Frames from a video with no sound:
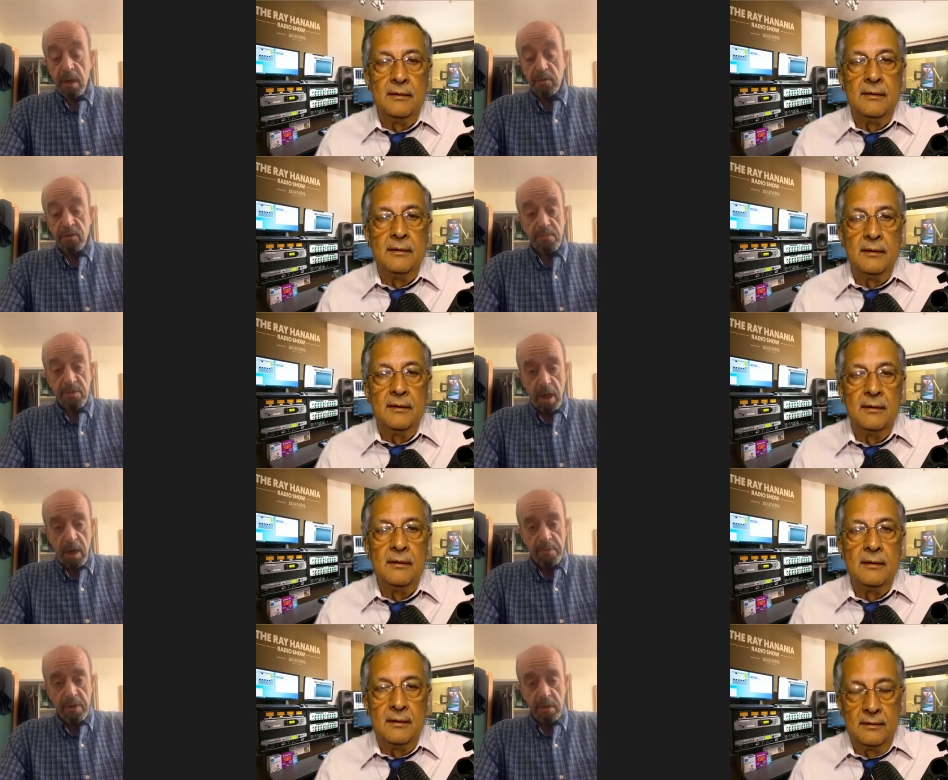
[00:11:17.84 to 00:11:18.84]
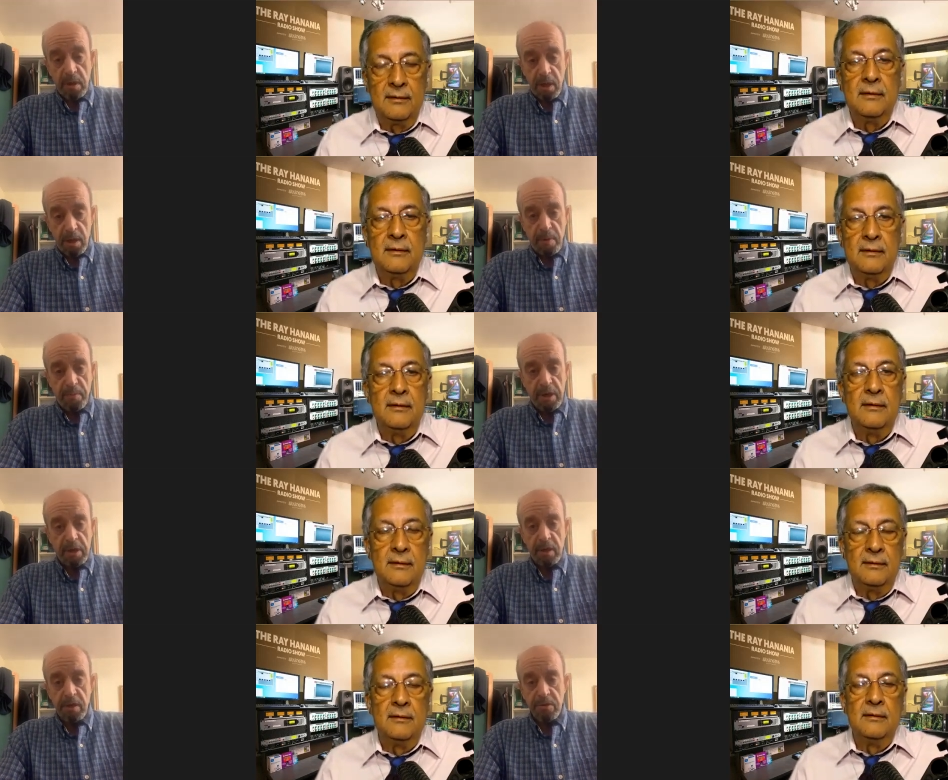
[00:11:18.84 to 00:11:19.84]
Speaker 1: uh, Jim Zabi, the Arab
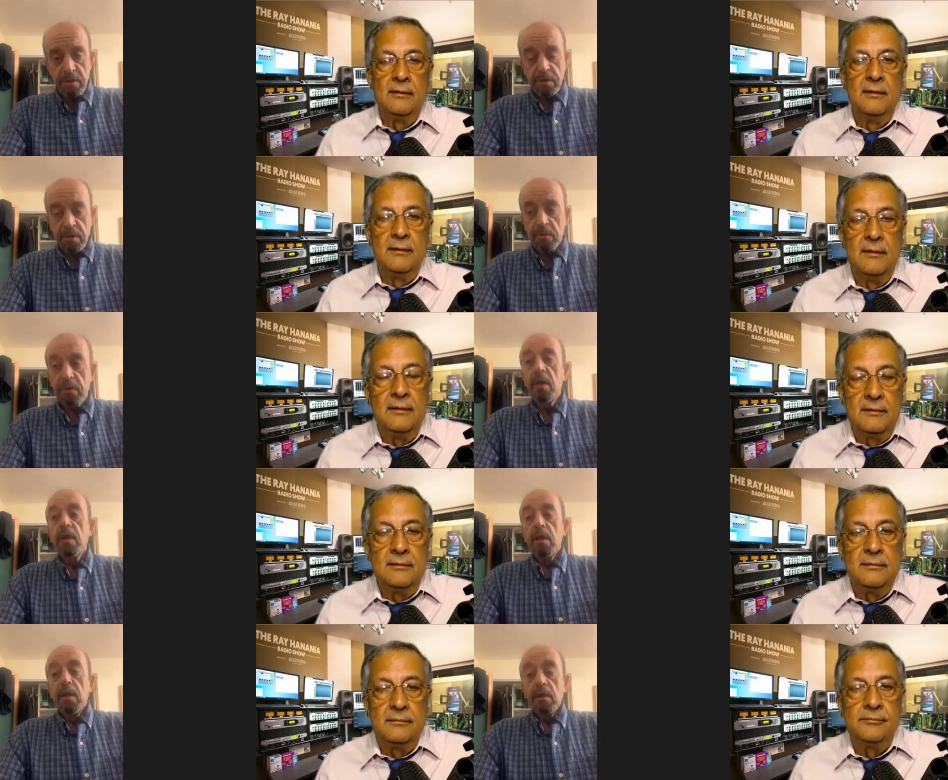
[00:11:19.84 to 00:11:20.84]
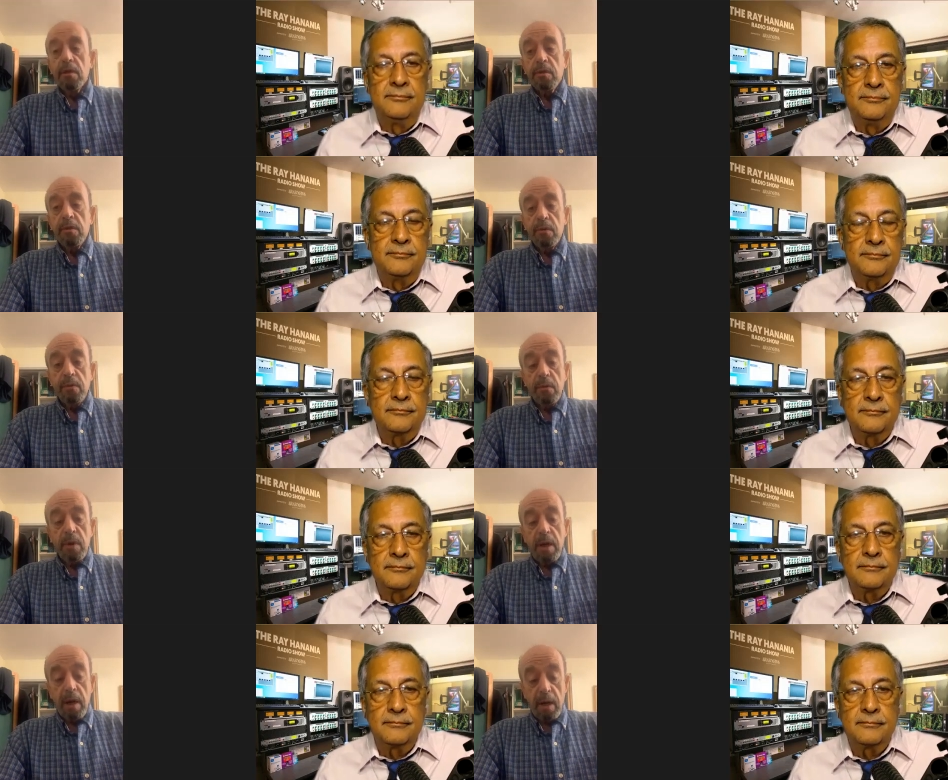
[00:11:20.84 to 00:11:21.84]
American Institute, to
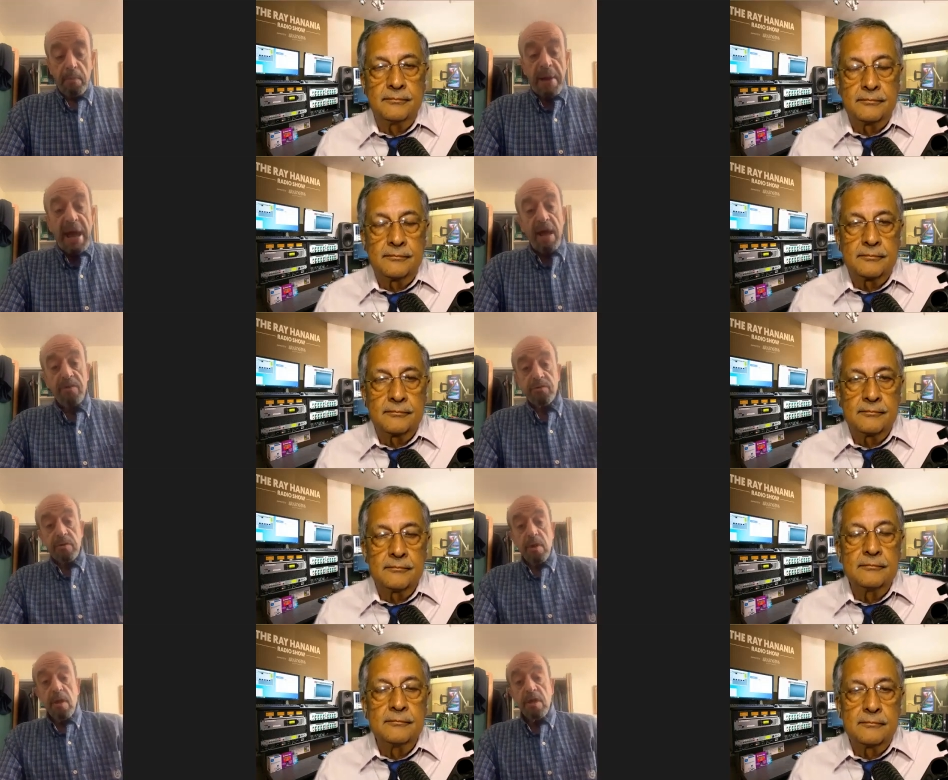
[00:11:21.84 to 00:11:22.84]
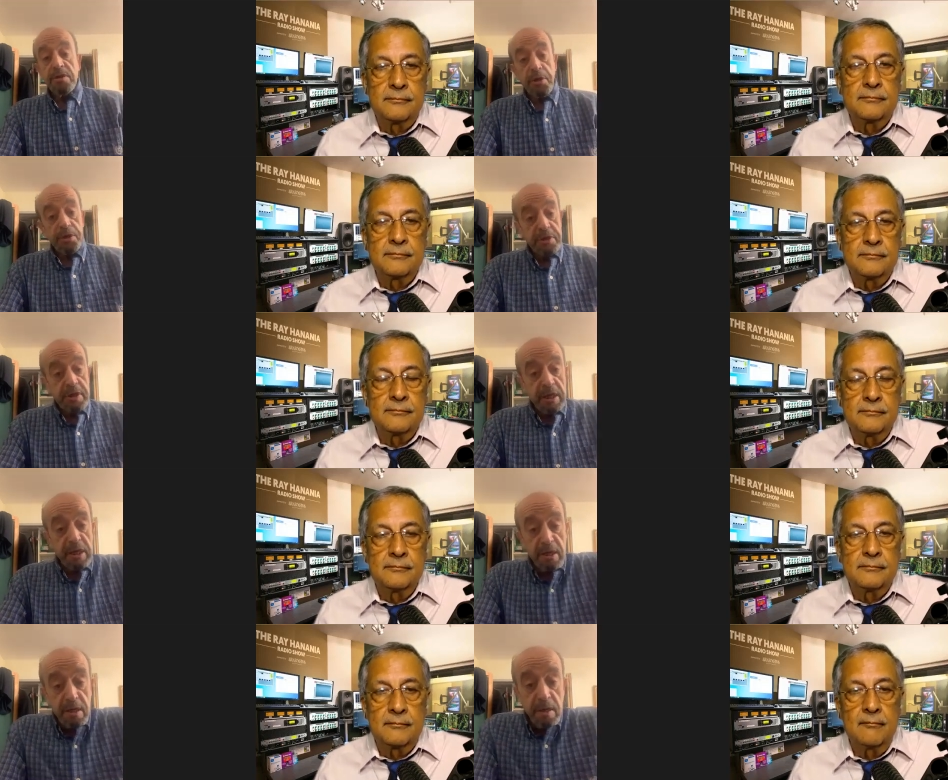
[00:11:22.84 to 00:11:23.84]
uh, pass
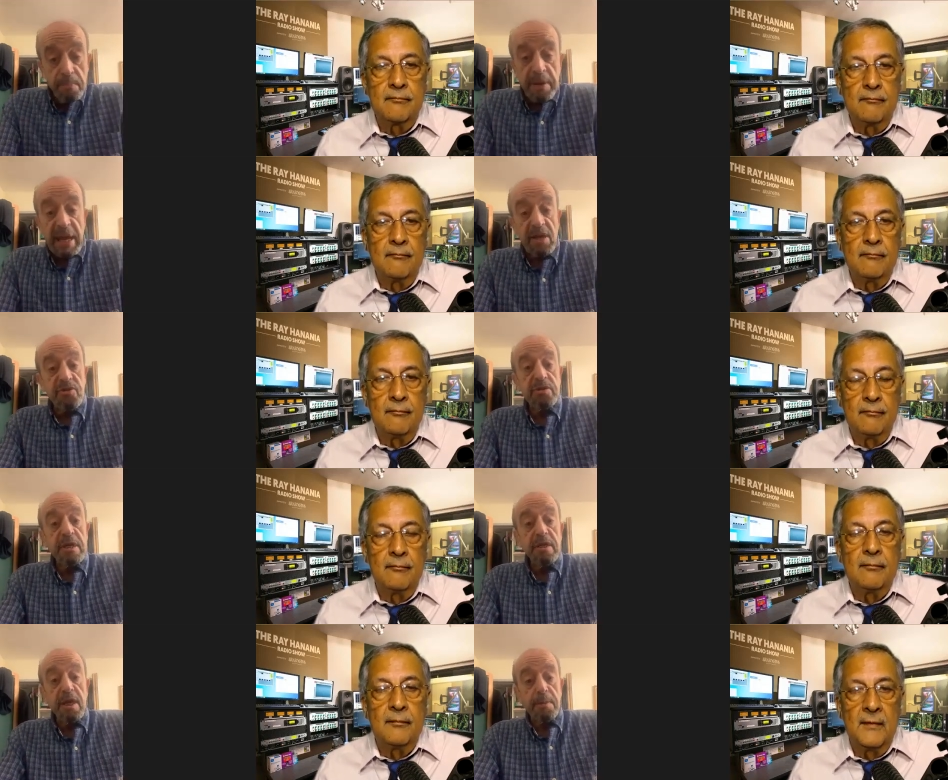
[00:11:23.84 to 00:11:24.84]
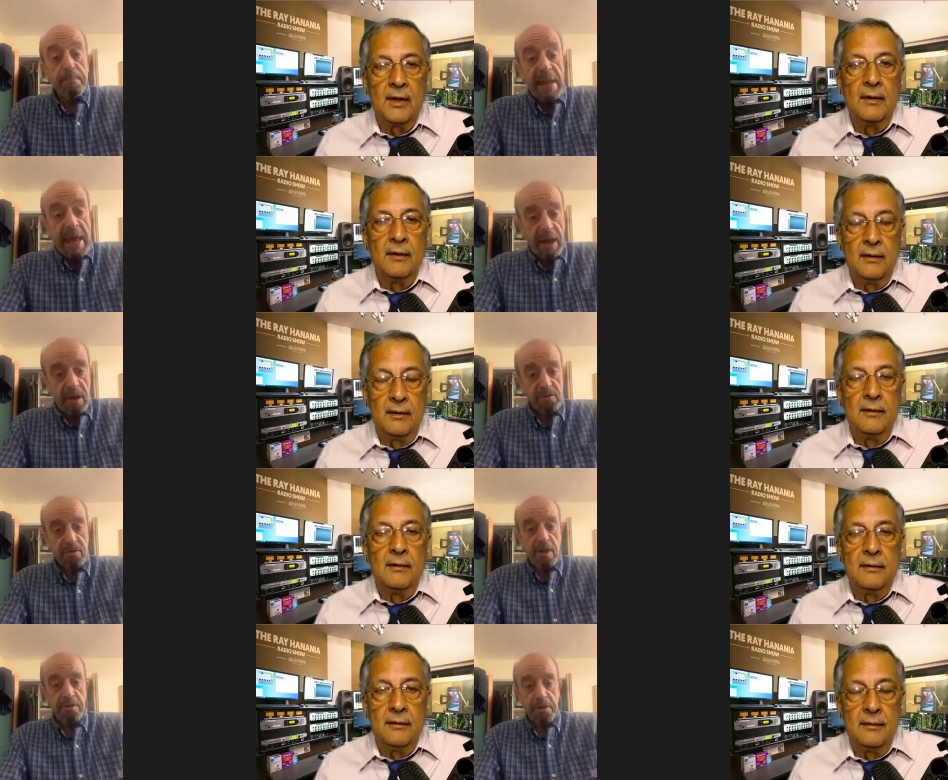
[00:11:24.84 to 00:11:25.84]
13 Palestinian flanks
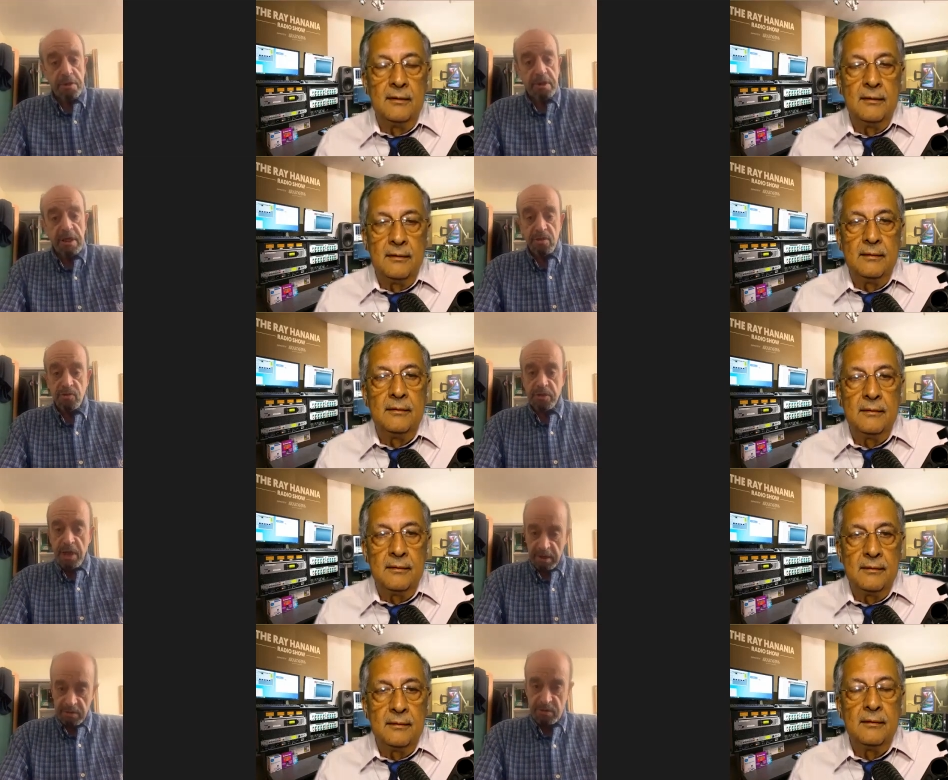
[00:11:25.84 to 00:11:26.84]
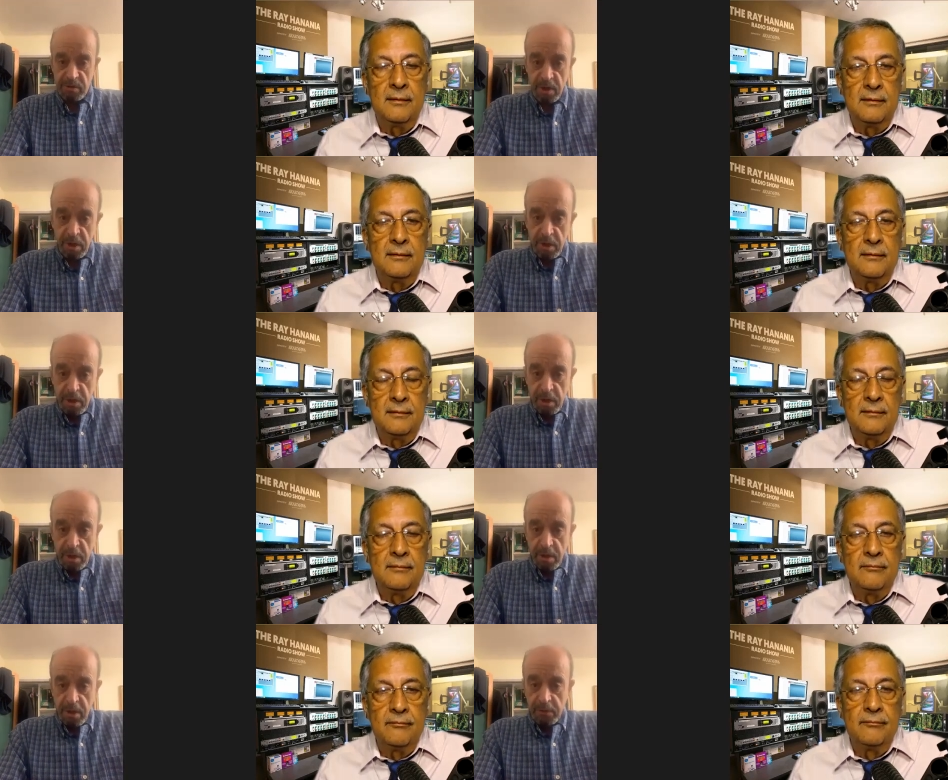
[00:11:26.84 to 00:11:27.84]
in 13 states.
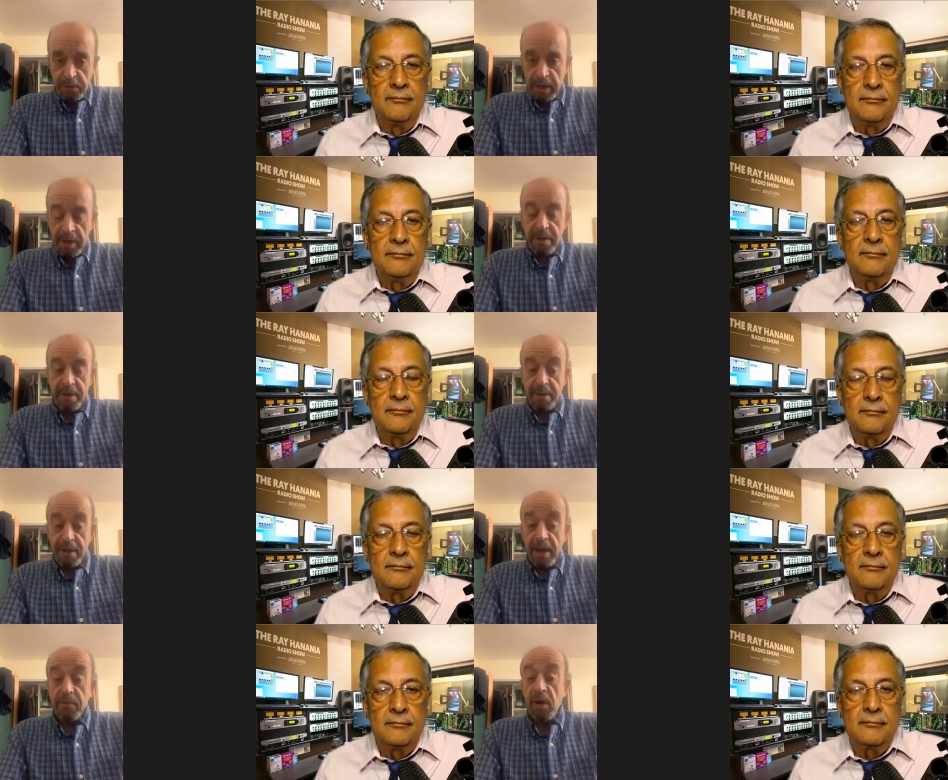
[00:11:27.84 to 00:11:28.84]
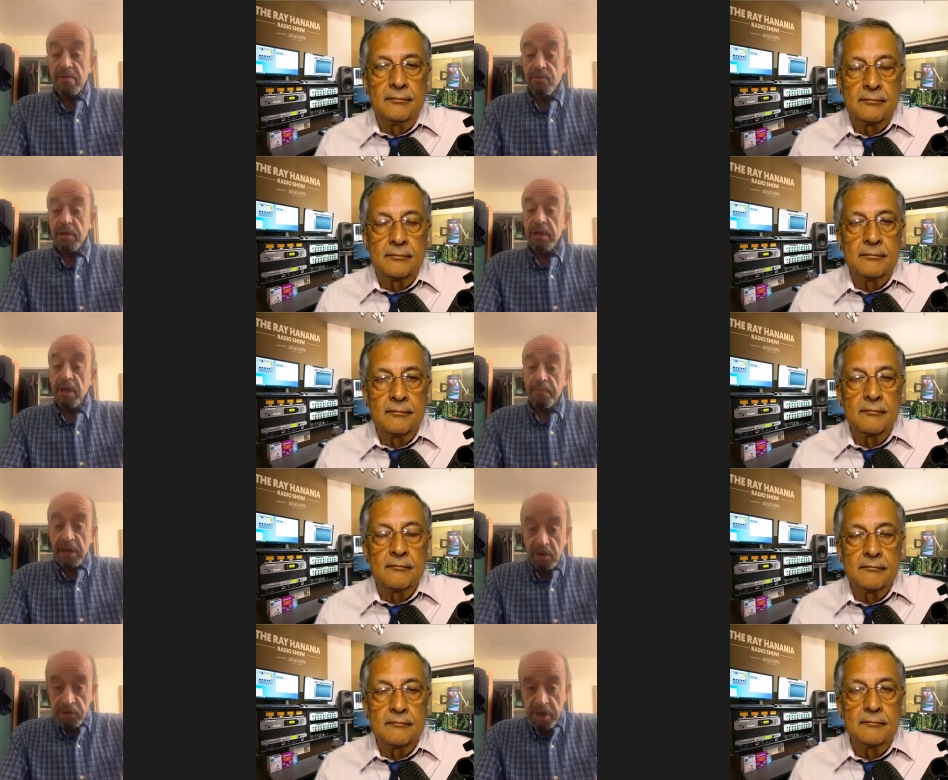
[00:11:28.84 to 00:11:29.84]
Okay, and that was really a
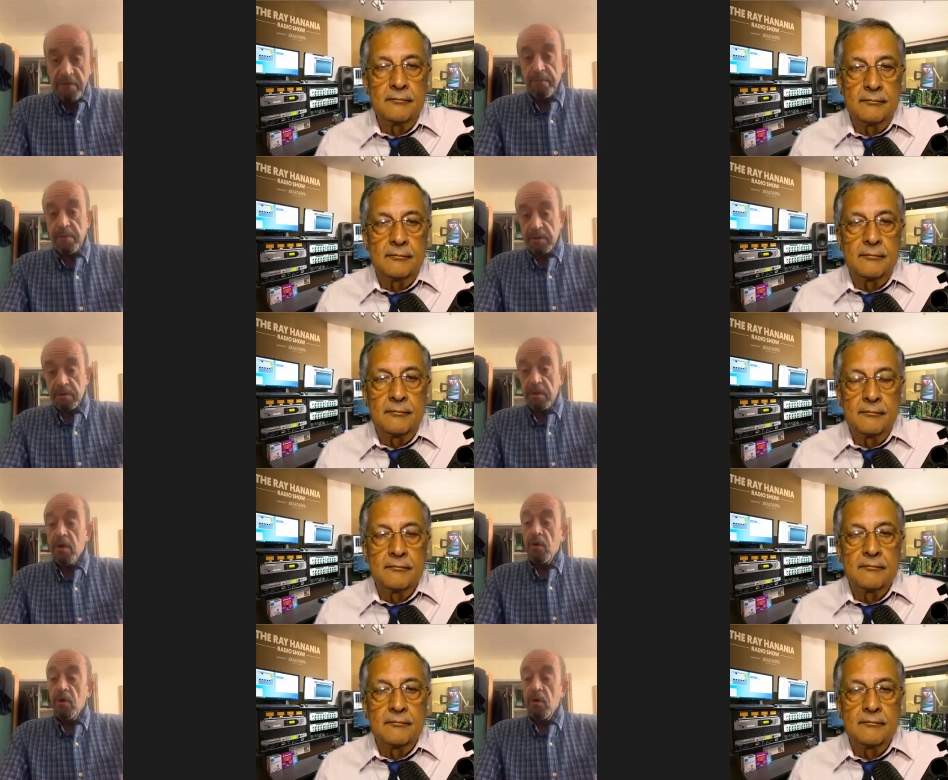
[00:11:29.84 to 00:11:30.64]
big achievement